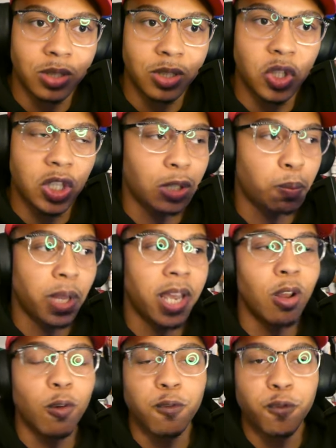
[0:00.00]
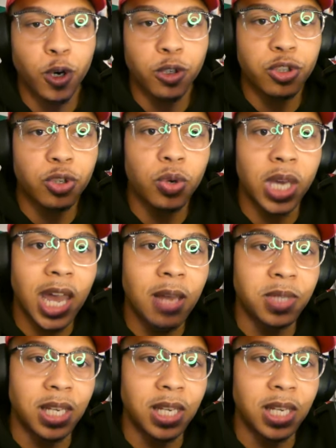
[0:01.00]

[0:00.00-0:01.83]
She just played her first 2 games